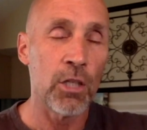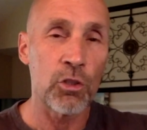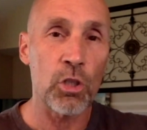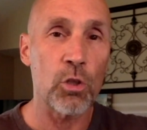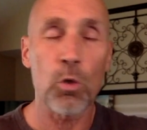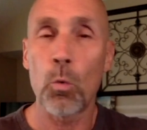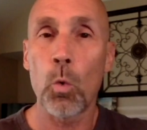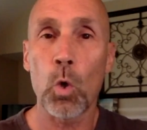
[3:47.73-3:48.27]

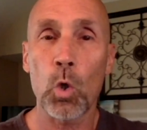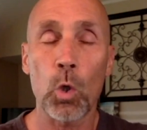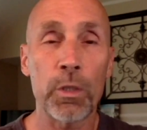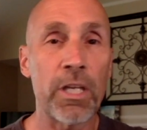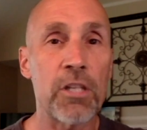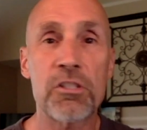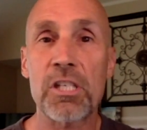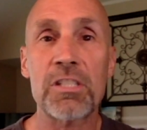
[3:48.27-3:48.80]
to the world.
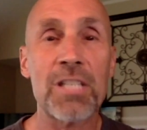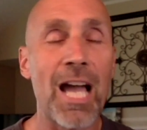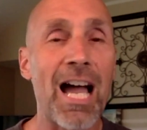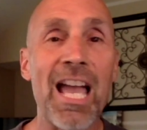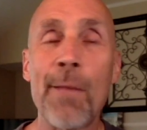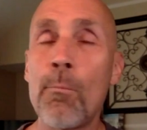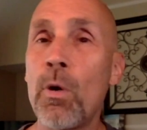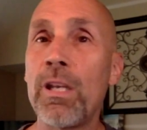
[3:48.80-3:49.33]
It is a
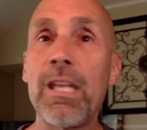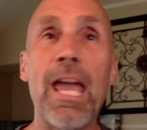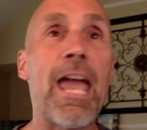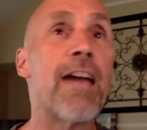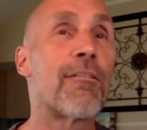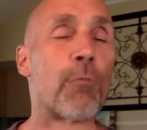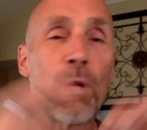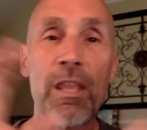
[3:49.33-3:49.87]
time when
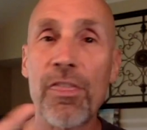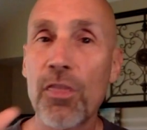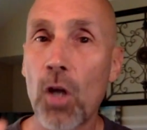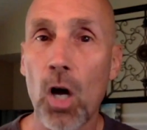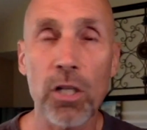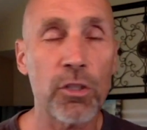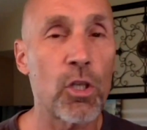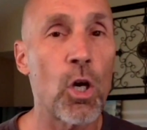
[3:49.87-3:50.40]
every
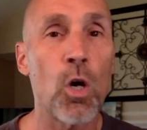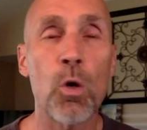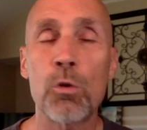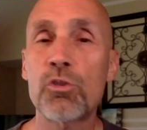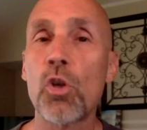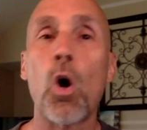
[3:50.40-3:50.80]
thought goes,